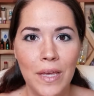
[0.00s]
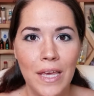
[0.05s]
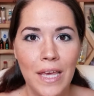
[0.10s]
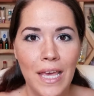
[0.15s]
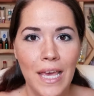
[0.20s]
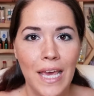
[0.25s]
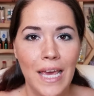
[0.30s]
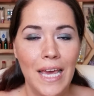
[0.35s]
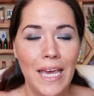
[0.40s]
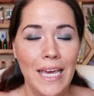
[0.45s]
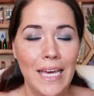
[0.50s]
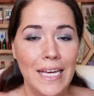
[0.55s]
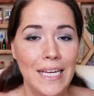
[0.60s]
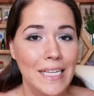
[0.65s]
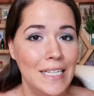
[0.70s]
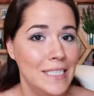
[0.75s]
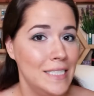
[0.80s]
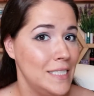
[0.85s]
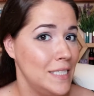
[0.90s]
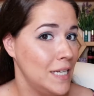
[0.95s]

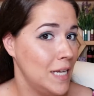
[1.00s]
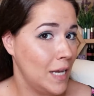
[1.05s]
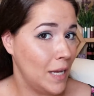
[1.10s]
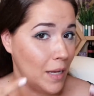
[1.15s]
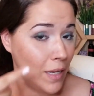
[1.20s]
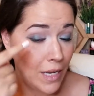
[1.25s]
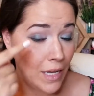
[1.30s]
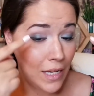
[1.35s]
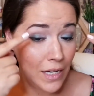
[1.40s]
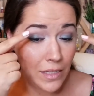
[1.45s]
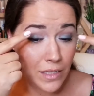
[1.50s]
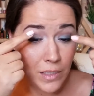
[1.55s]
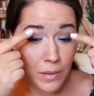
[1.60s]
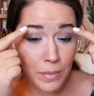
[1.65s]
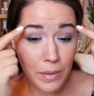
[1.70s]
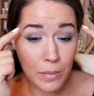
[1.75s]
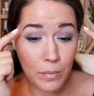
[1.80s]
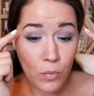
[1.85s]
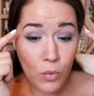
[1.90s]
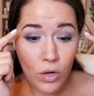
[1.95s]
and kind of a little bit
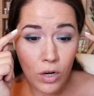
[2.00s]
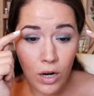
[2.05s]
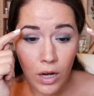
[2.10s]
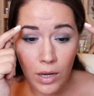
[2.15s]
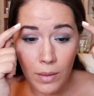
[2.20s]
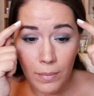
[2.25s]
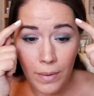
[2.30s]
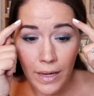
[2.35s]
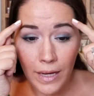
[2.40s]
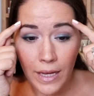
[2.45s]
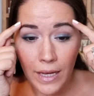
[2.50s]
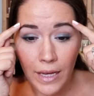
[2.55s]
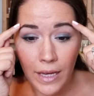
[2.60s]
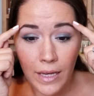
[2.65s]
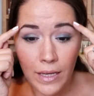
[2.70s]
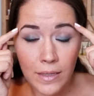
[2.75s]
more on my